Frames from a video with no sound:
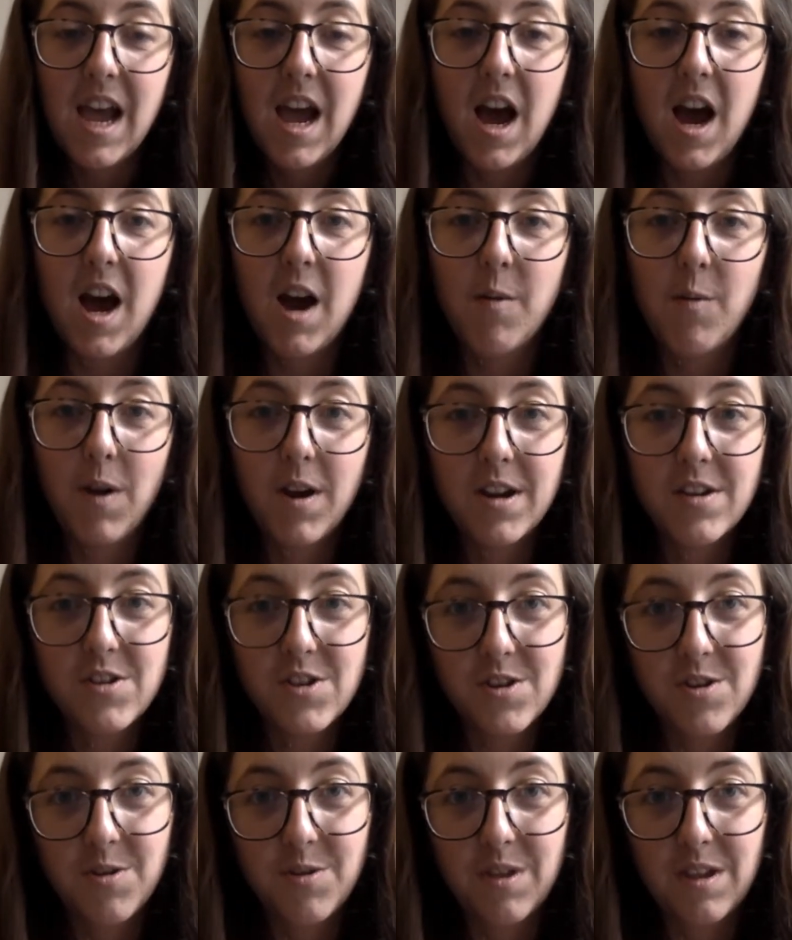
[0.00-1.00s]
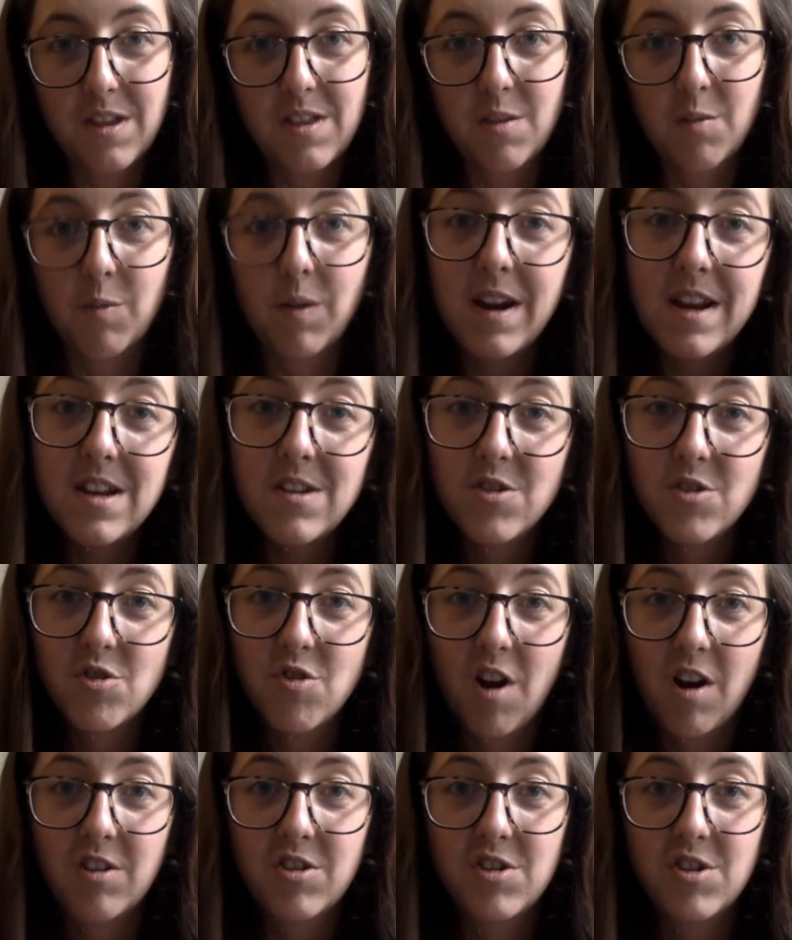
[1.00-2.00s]
I want you to know that the written
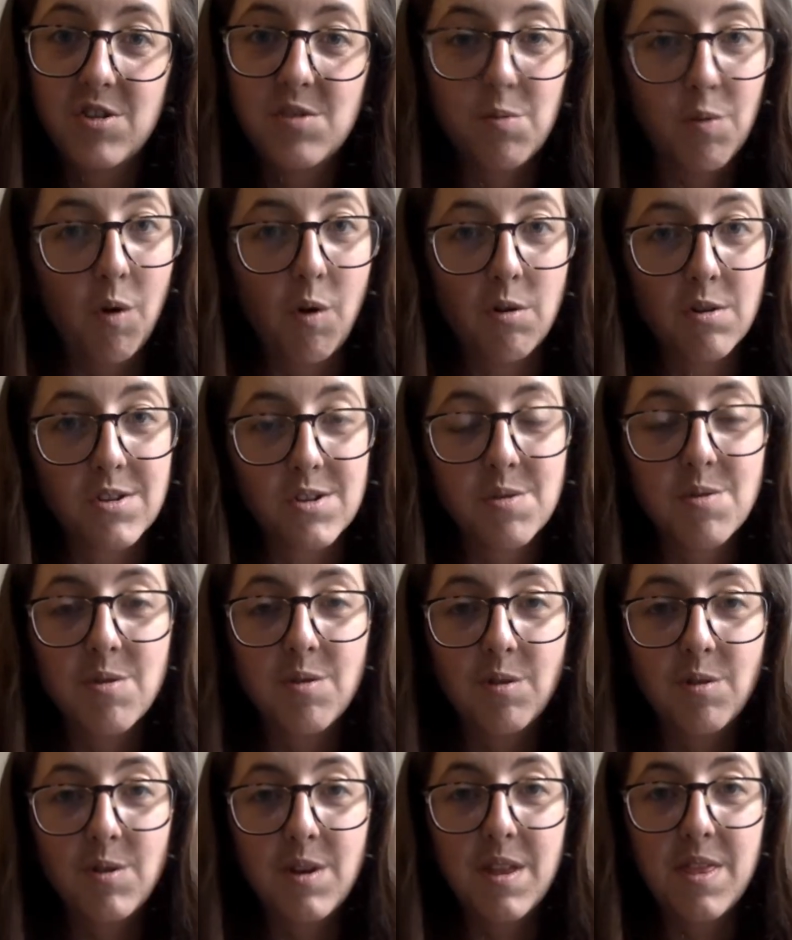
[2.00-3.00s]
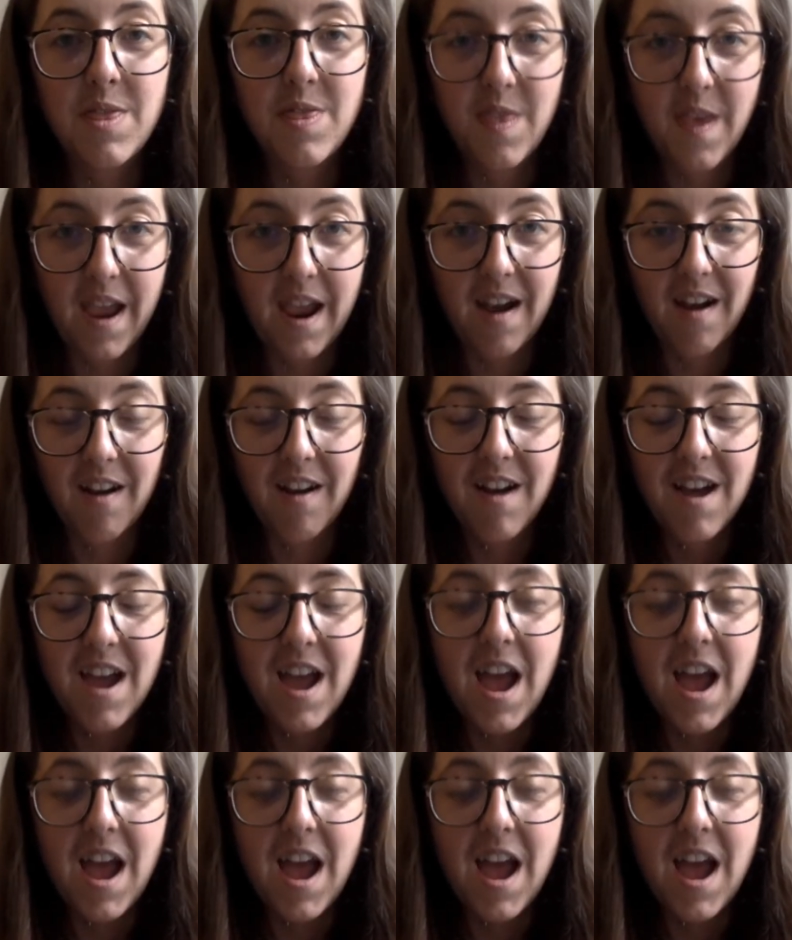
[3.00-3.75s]
instructions were also included there,